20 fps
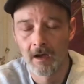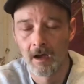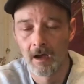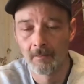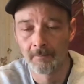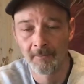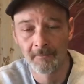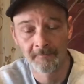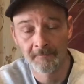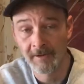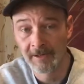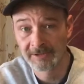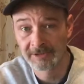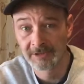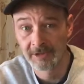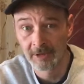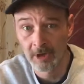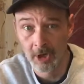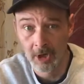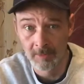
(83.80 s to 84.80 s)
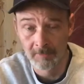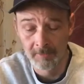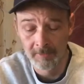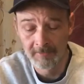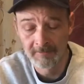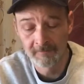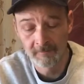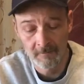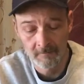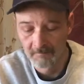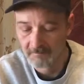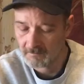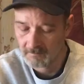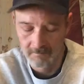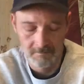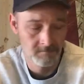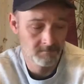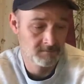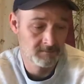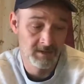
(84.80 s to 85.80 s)
A professional arborist,
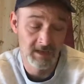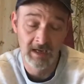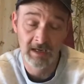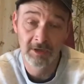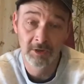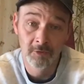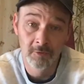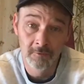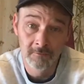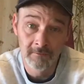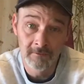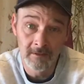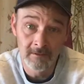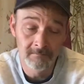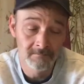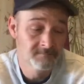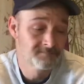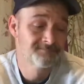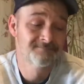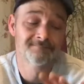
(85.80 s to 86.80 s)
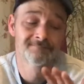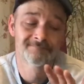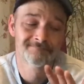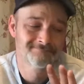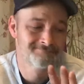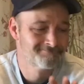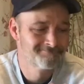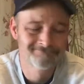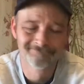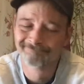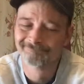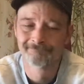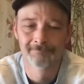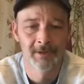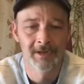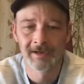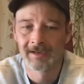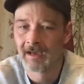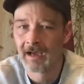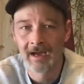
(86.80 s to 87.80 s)
they use them,
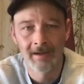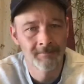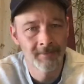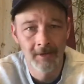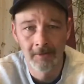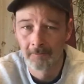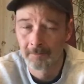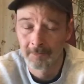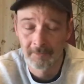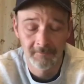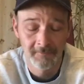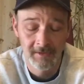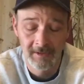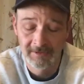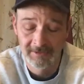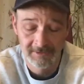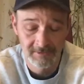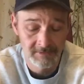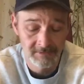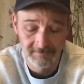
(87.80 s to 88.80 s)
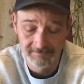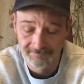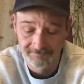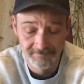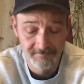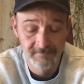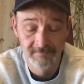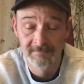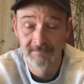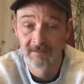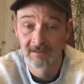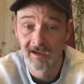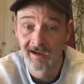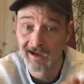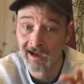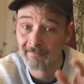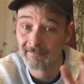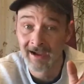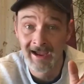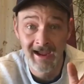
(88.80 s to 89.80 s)
but I'm no professional.
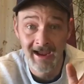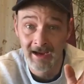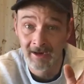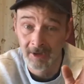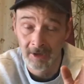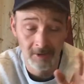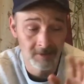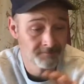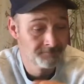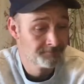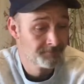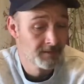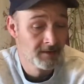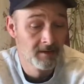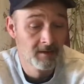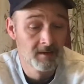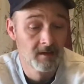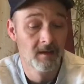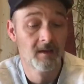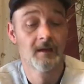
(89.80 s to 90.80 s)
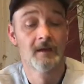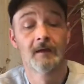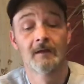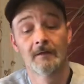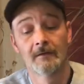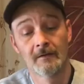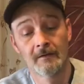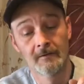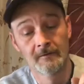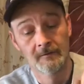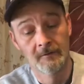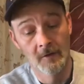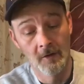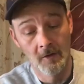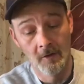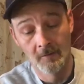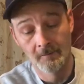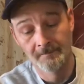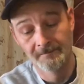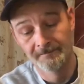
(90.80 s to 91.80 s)
I'm a hacker.
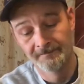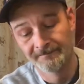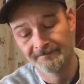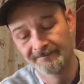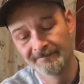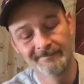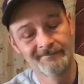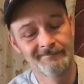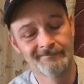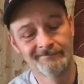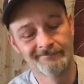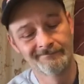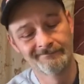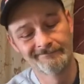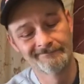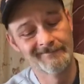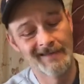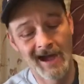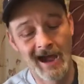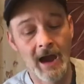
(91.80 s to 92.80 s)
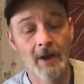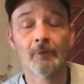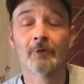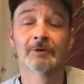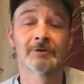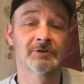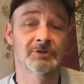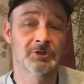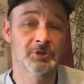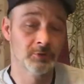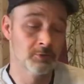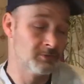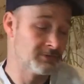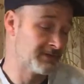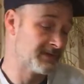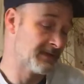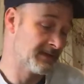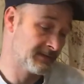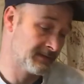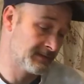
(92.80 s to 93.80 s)
So I wouldn't choose
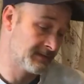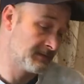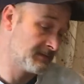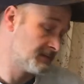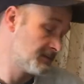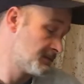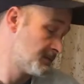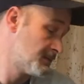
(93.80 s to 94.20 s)
this.